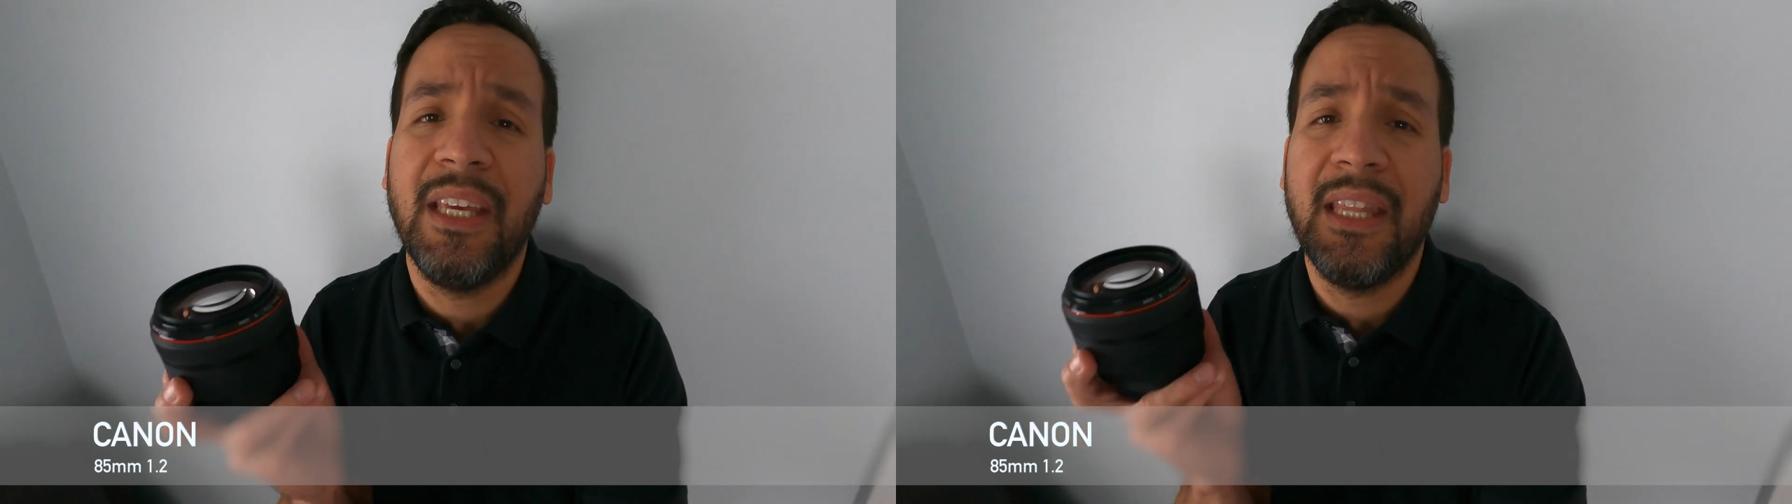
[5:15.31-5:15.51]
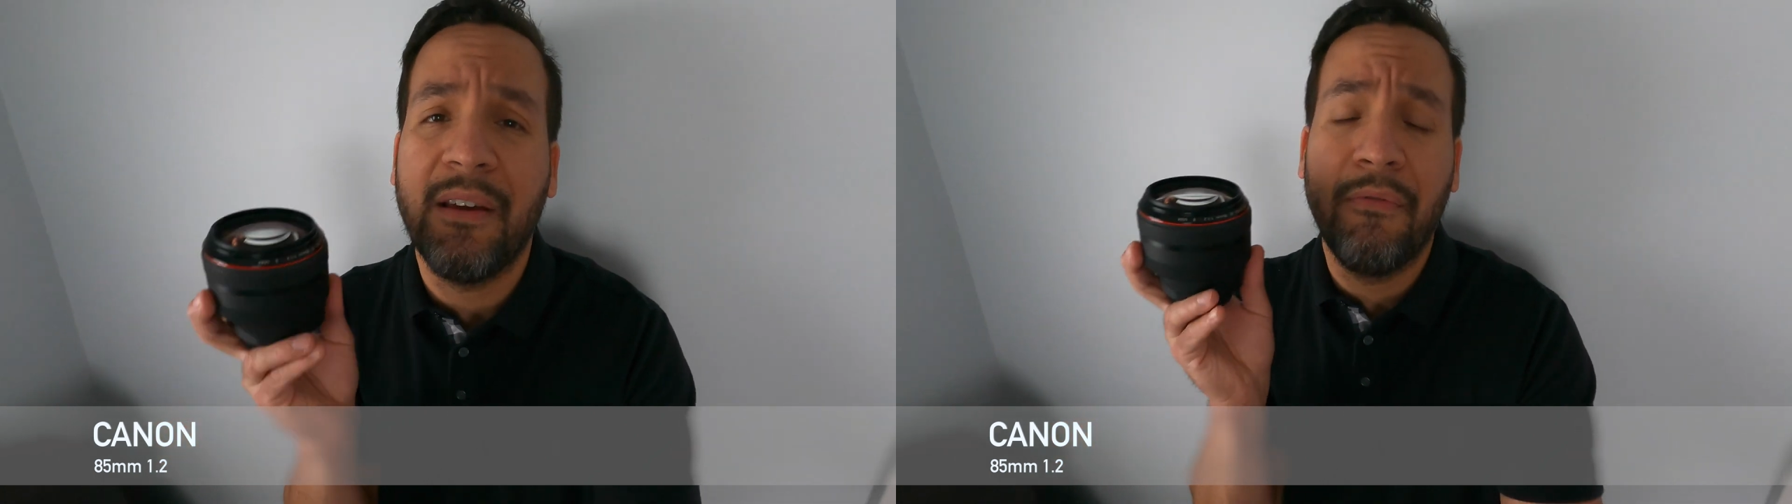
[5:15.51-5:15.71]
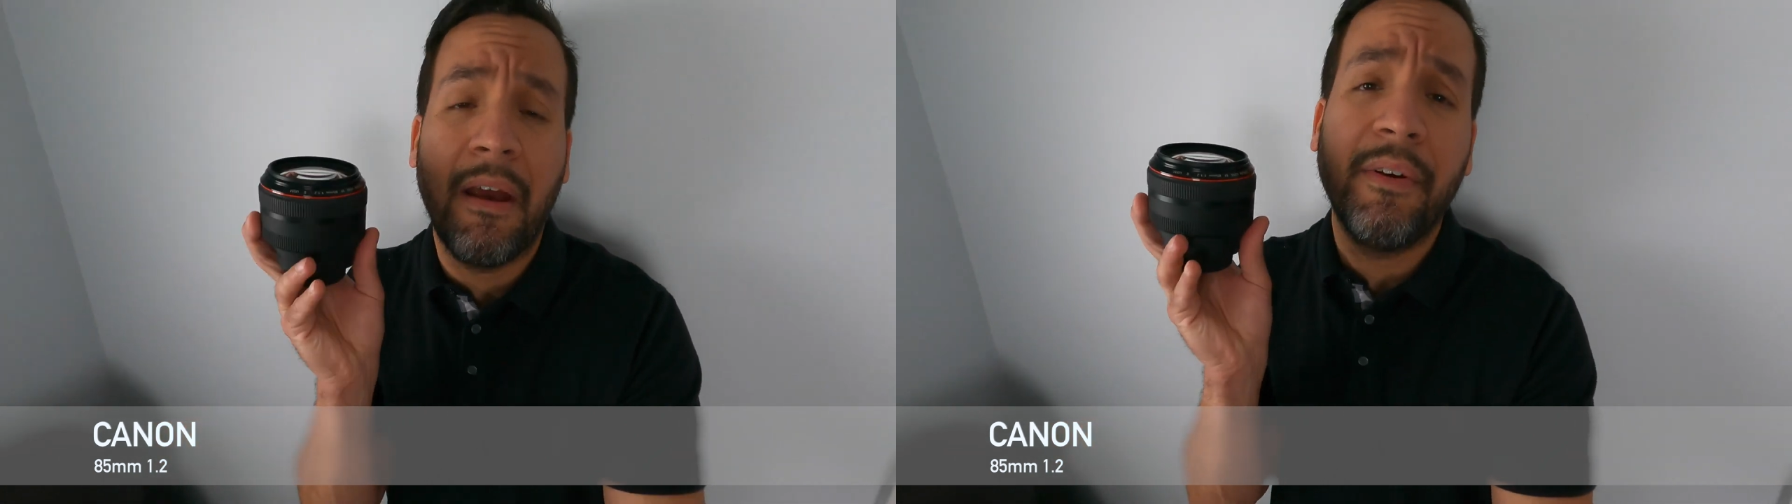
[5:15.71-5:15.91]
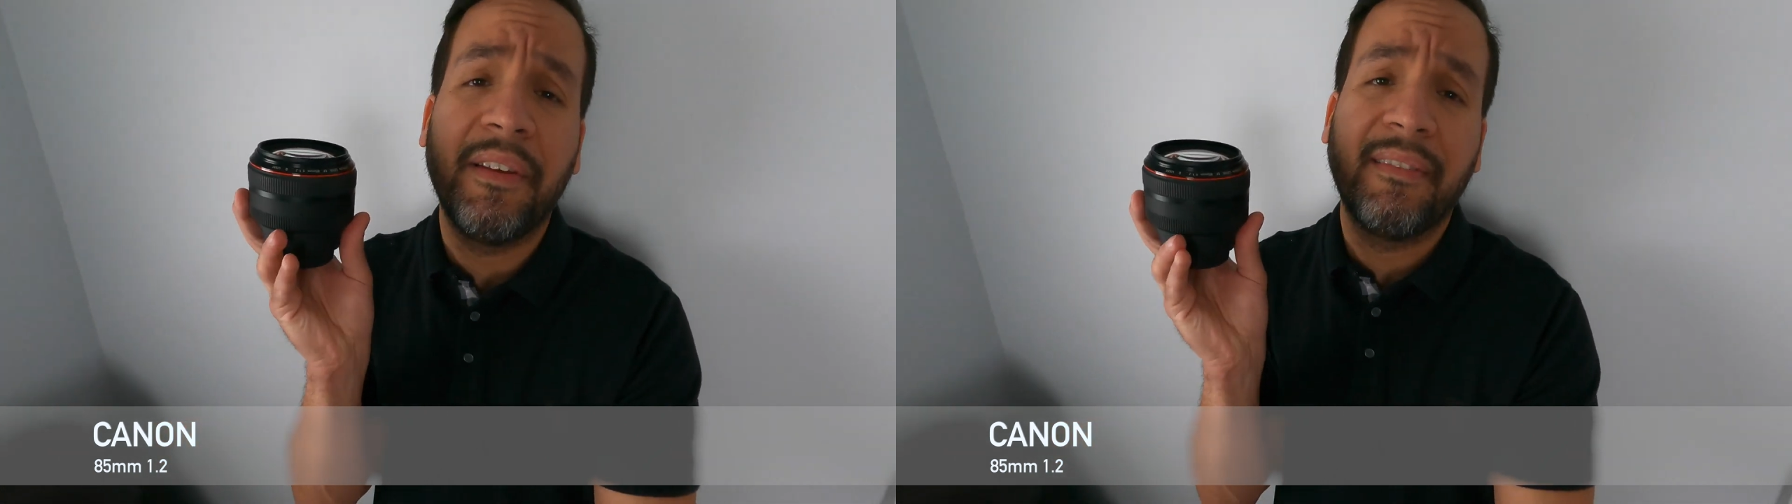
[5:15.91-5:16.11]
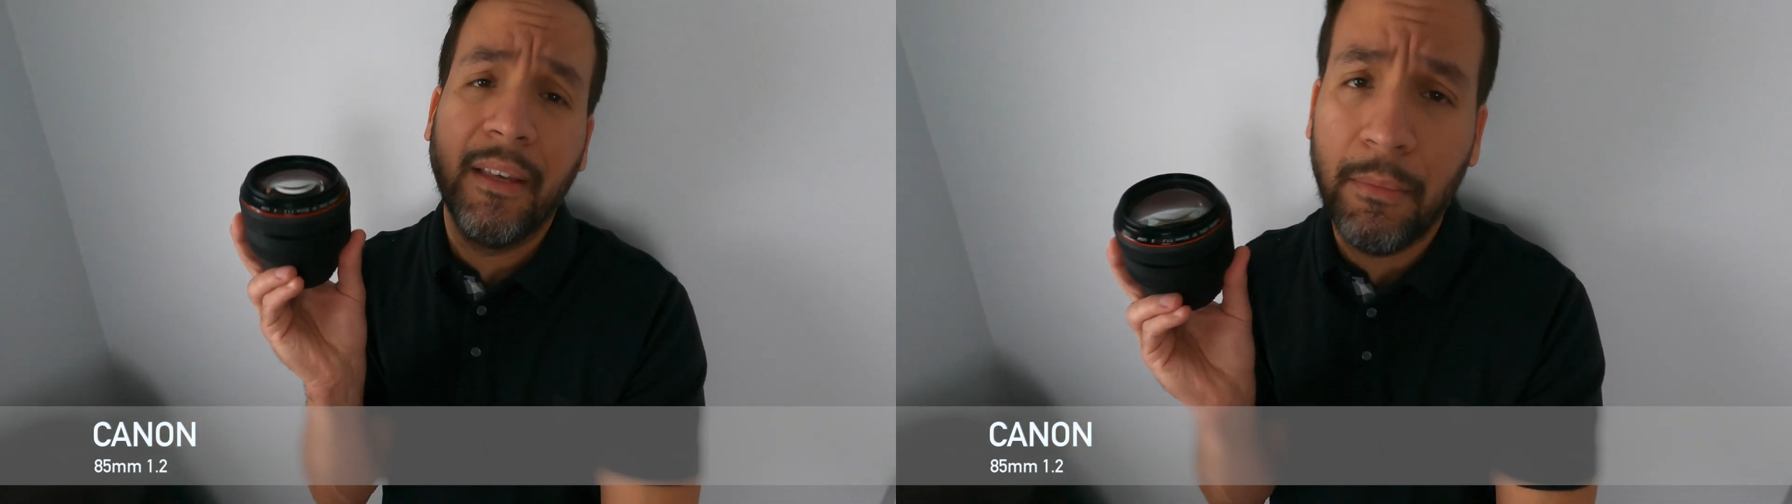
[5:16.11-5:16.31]
they're very
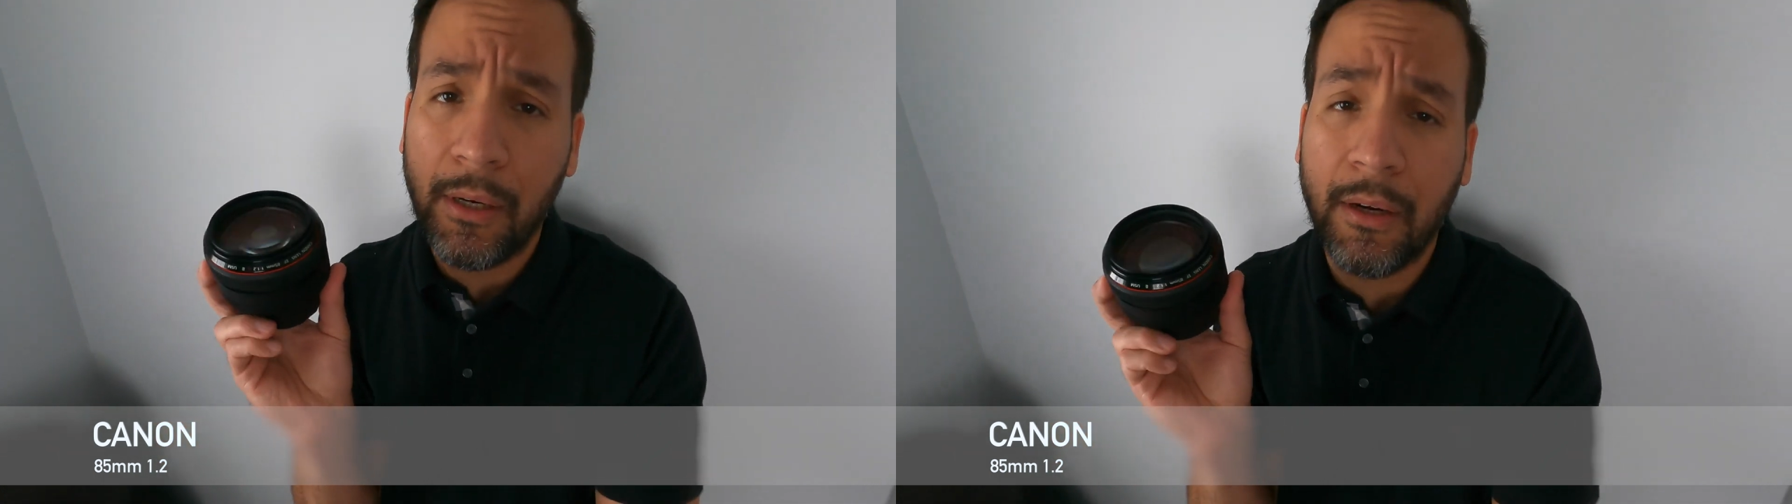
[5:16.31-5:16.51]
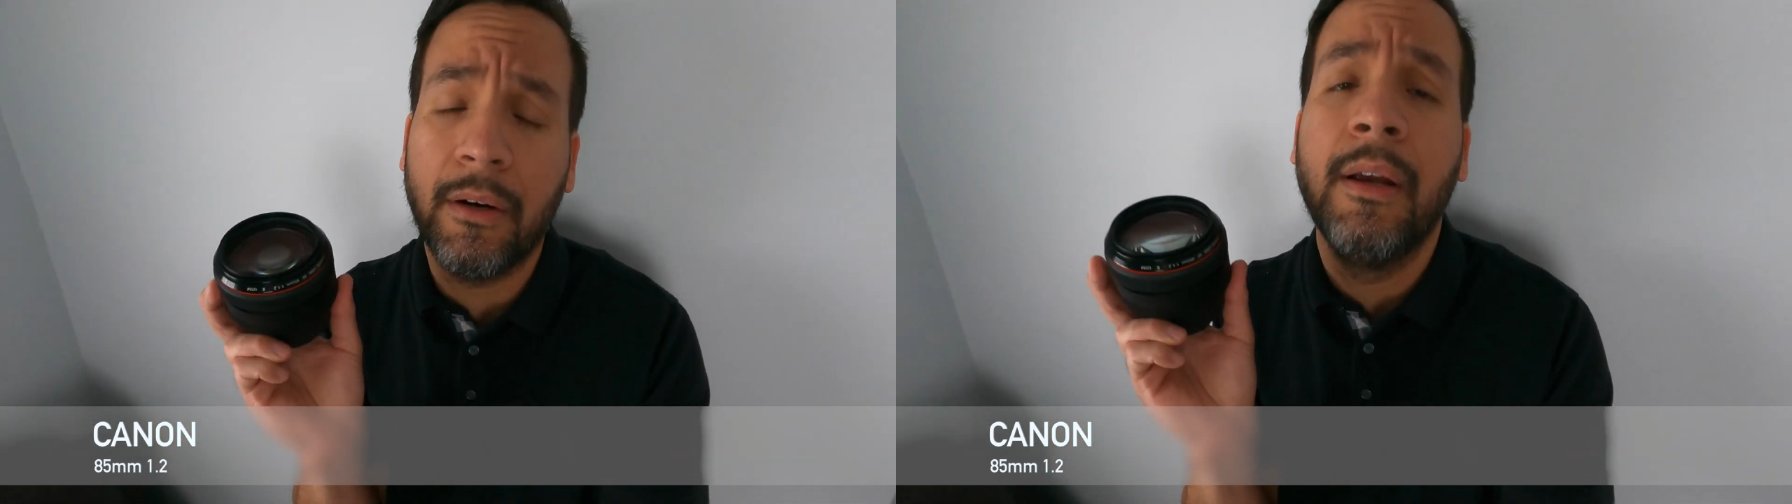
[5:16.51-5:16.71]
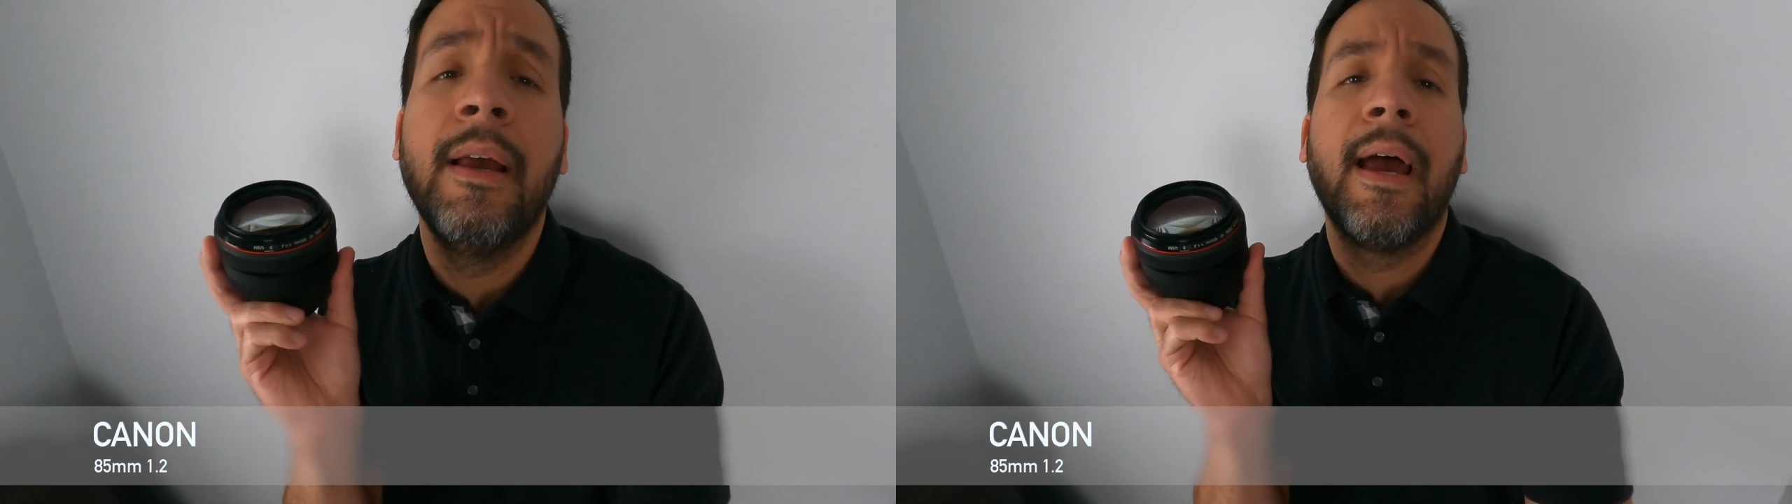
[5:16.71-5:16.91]
similar.